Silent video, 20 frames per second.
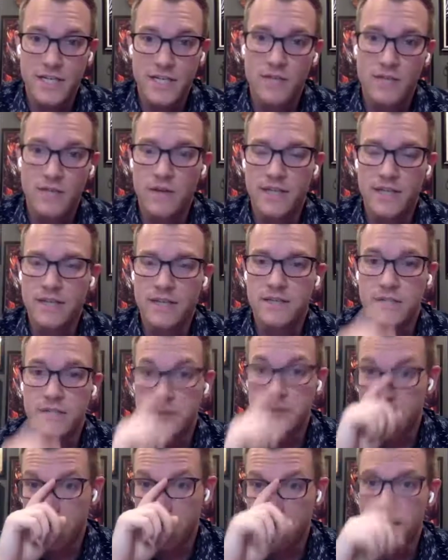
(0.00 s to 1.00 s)
keyword that does
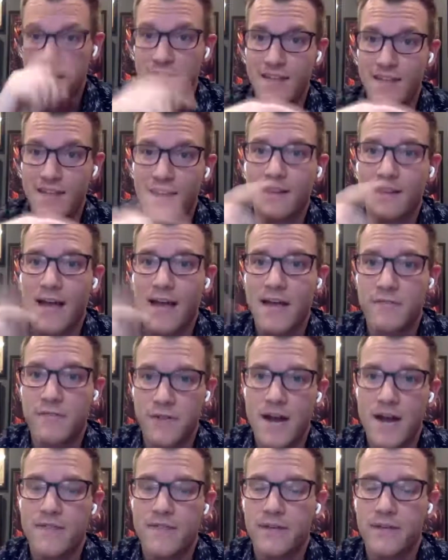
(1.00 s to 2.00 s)
just because there's not a lot of
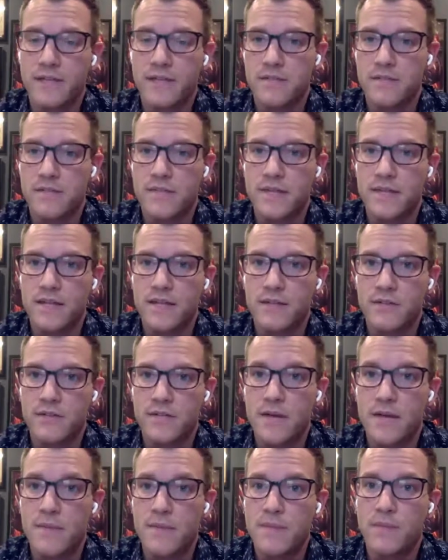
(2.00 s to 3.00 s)
traffic doesn't mean that
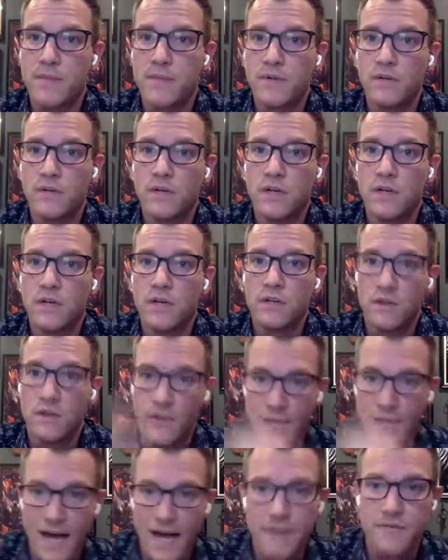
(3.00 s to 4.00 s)
there's not people
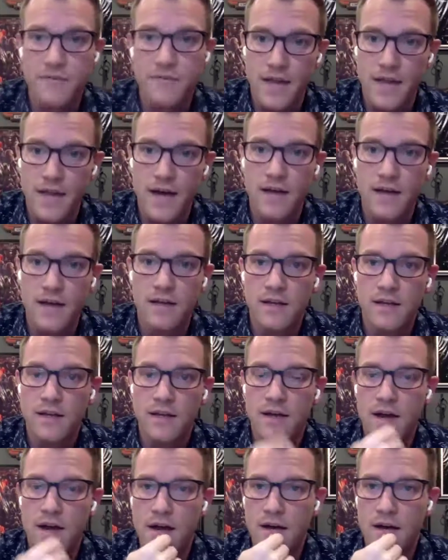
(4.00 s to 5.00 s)
going after that
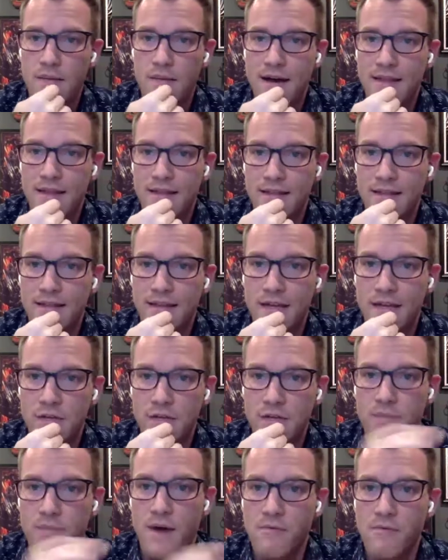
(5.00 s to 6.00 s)
um, i think that
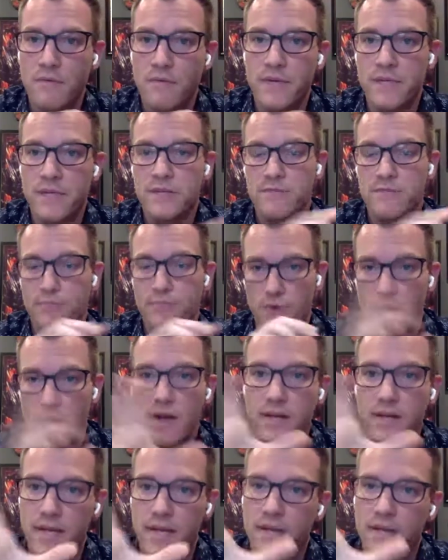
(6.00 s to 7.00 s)
you could probably
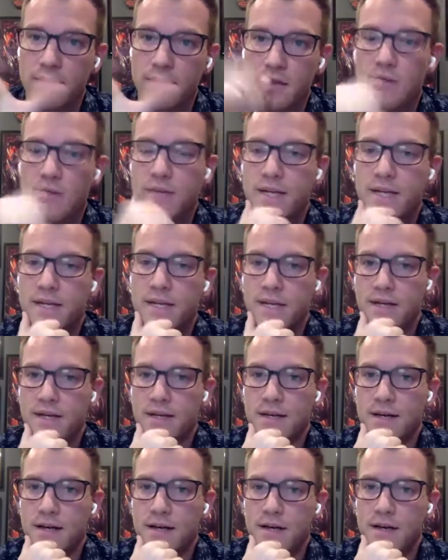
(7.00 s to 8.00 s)
broaden it a little bit
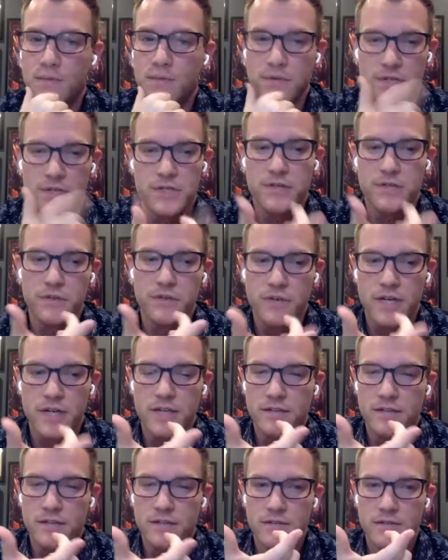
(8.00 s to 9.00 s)
uh, wouldn't you
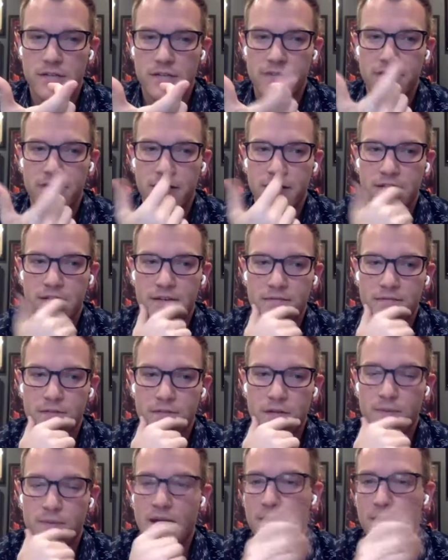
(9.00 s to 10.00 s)
agree Jeff and Nick.
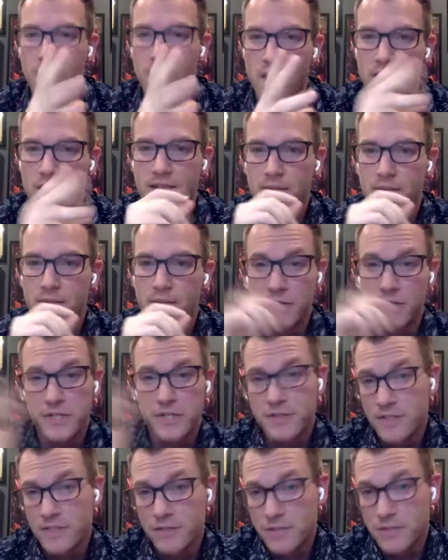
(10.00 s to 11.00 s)
You could probably broaden it, but
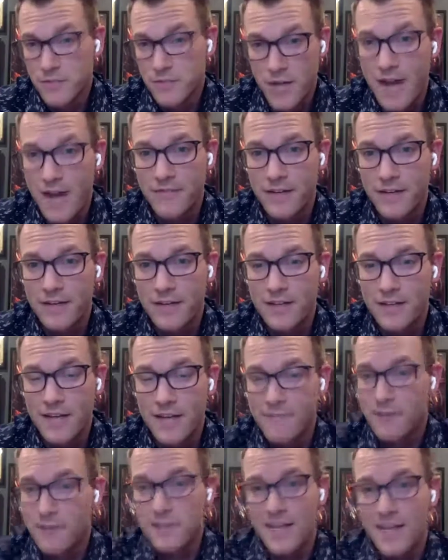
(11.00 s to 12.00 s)
there's still some traffic.
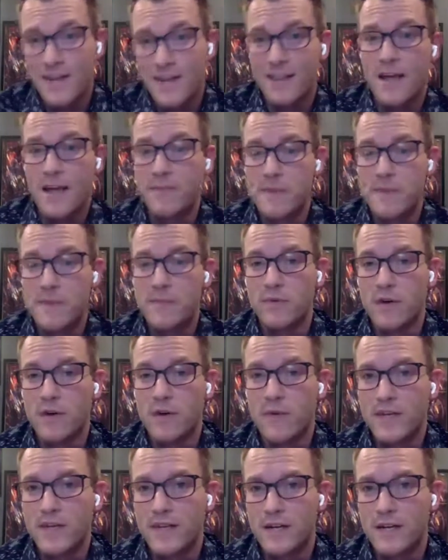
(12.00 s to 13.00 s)
If there's not a lot of people
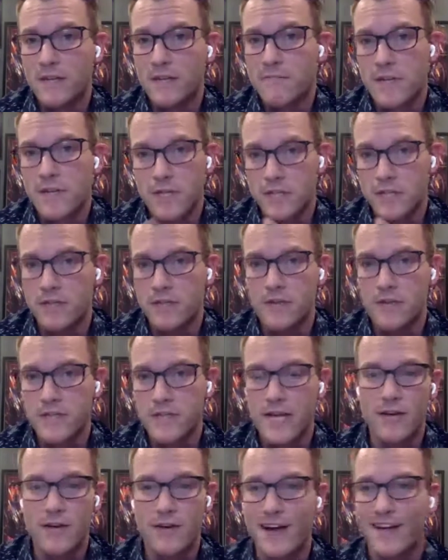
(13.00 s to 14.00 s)
going there, just
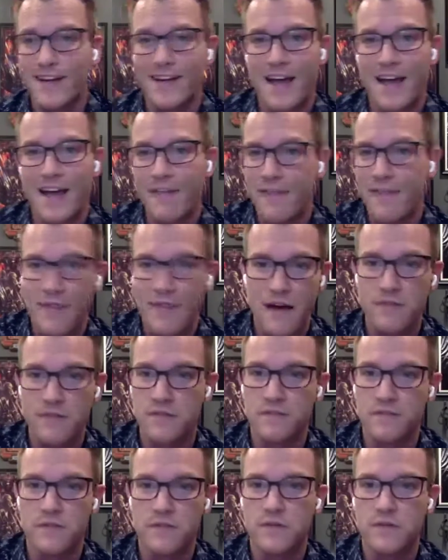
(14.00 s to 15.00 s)
understand you're not going to have a thousand